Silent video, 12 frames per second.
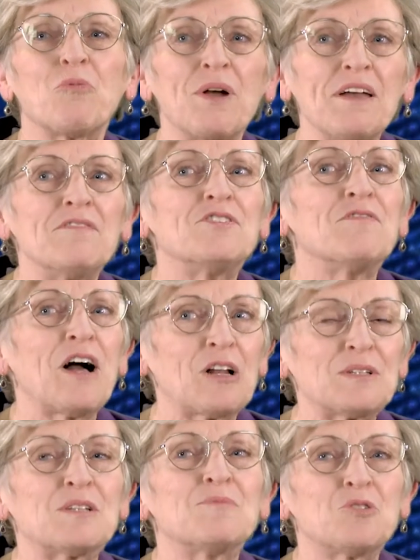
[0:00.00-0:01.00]
we've
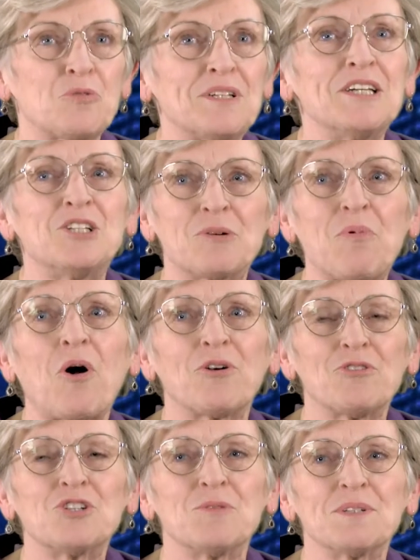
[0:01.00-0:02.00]
developed some strategic
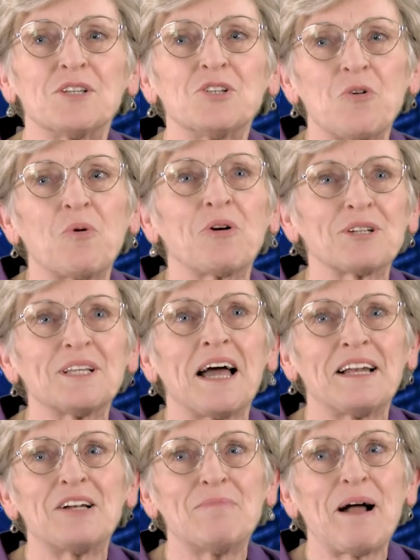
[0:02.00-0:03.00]
partnerships. And so we're
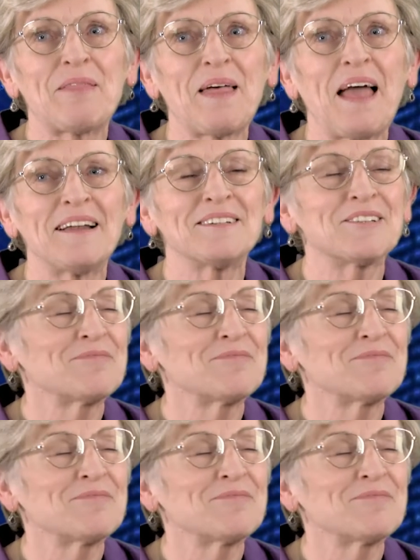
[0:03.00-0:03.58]
excited about that.